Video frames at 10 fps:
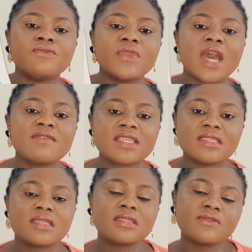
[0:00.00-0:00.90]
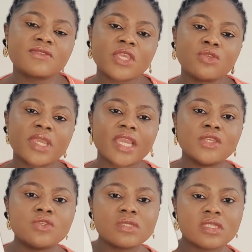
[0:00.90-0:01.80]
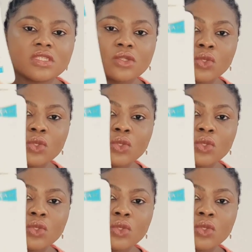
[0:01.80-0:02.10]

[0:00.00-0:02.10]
if you have sensitive skin, you can use this